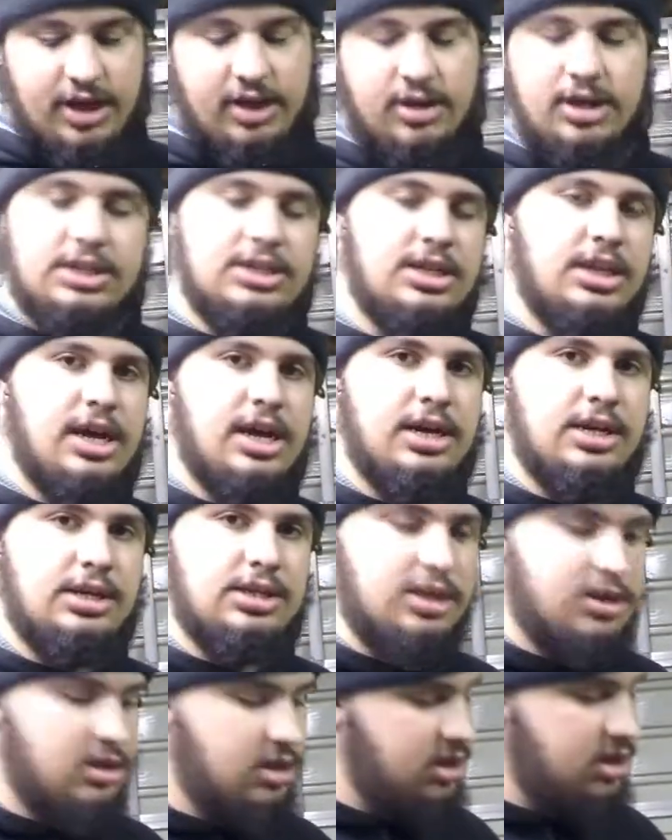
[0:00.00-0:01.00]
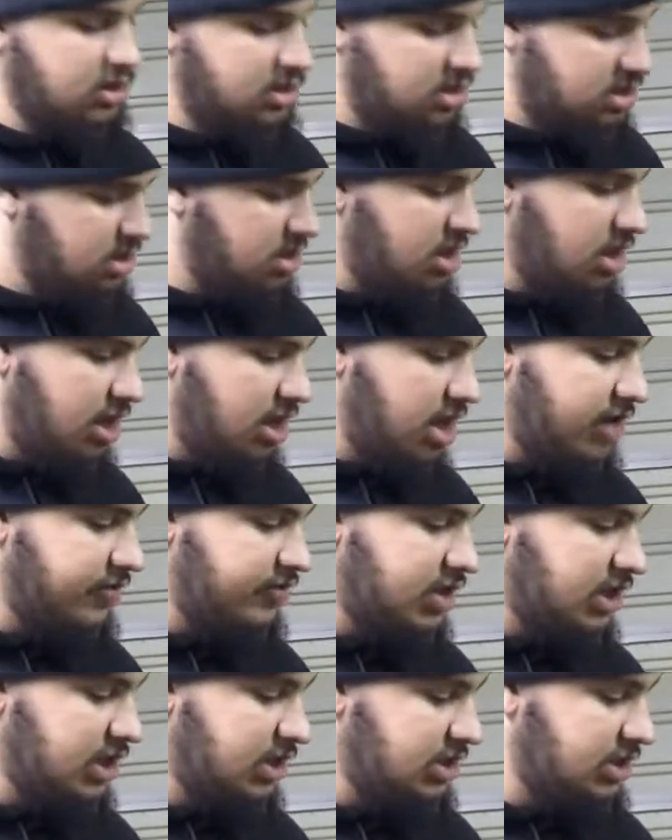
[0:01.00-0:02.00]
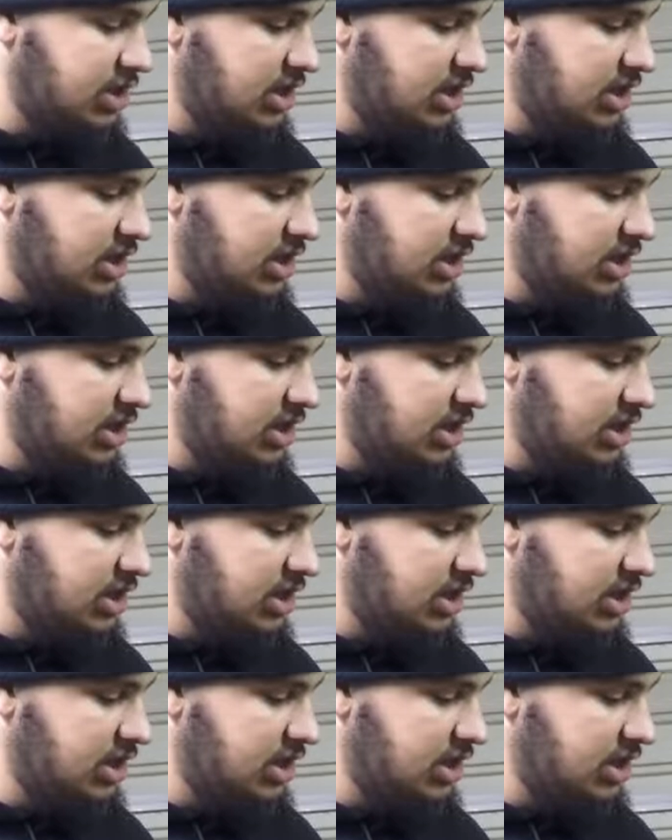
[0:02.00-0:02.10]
It's a lot easier than a lot of things.